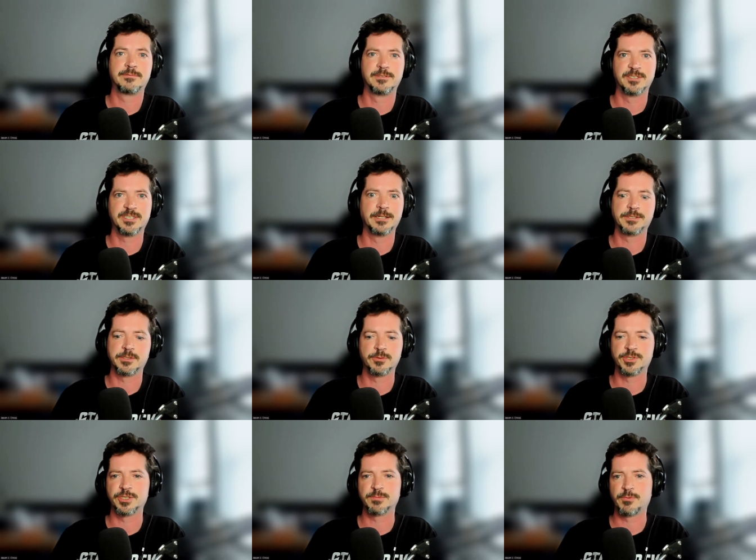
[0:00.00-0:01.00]
The sensor
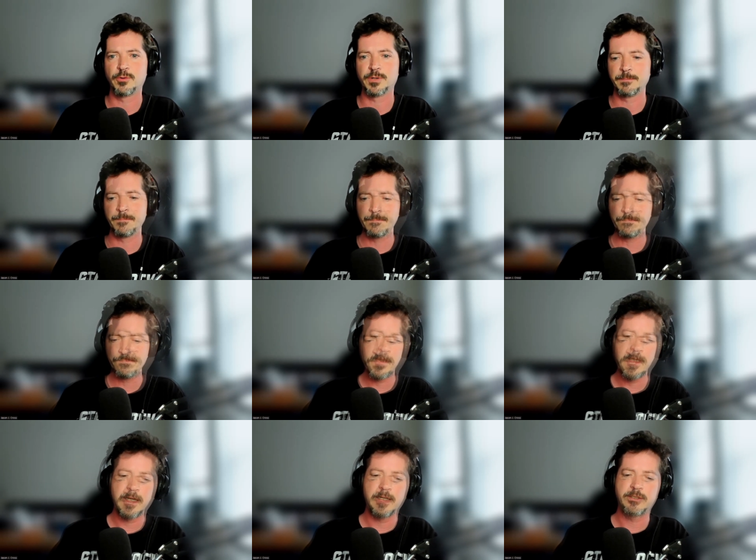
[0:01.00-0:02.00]
is just broken.
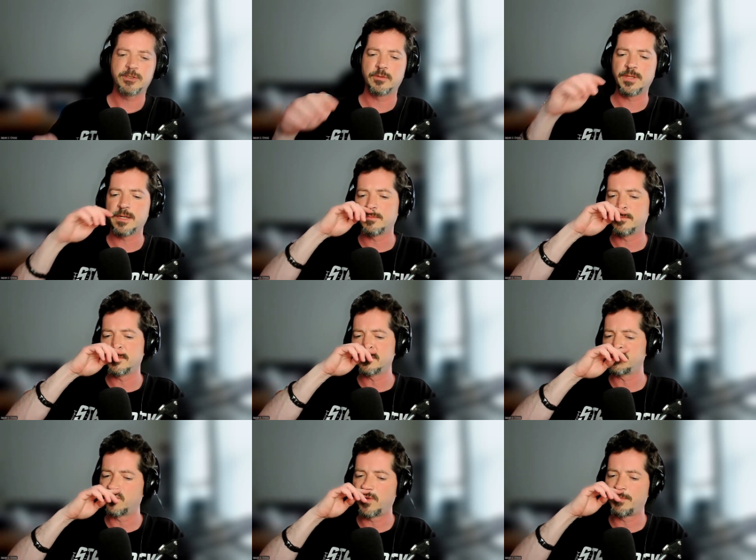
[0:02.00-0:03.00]
Okay, so then
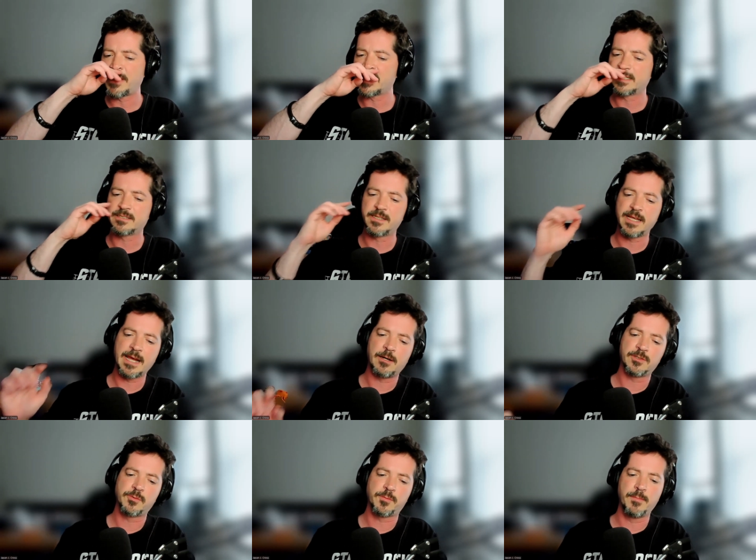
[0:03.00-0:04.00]
we're back to the
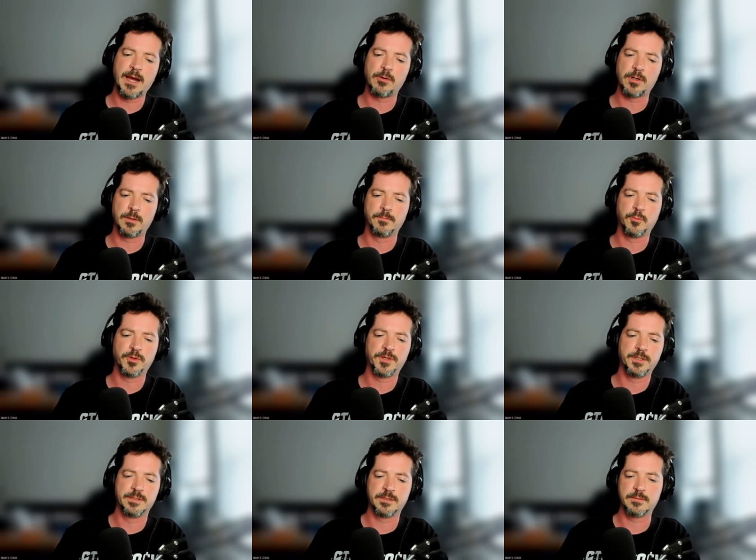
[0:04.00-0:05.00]
house with Malcolm with
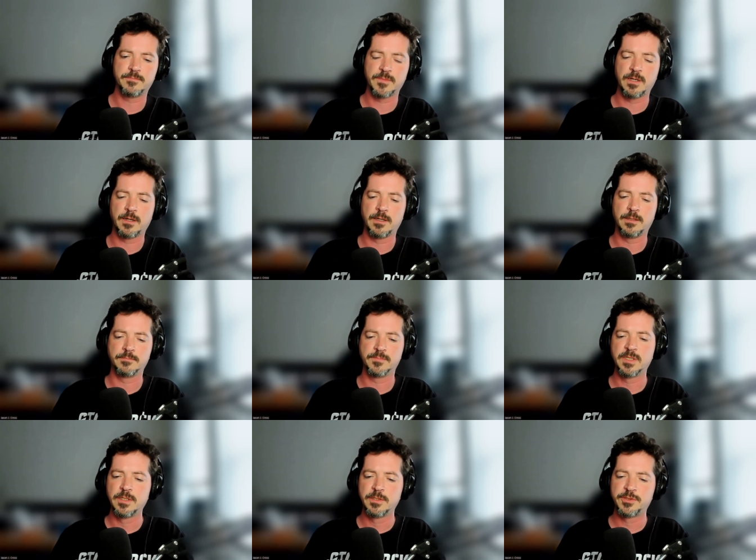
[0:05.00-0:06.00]
his
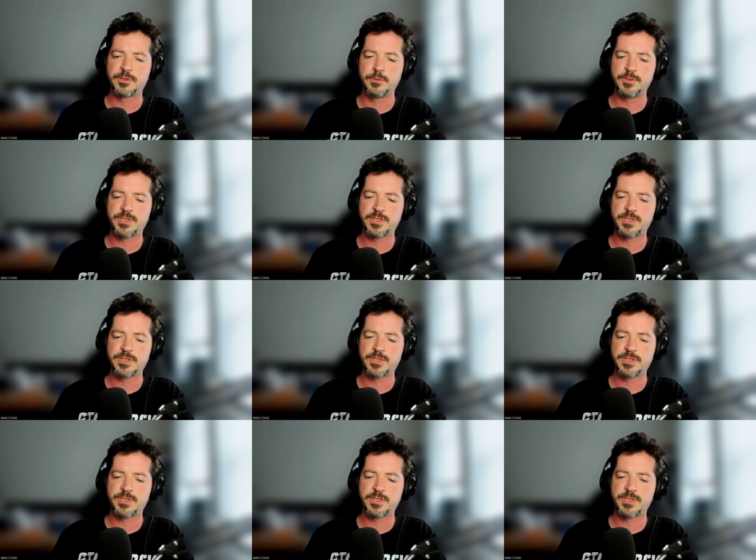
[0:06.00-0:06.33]
two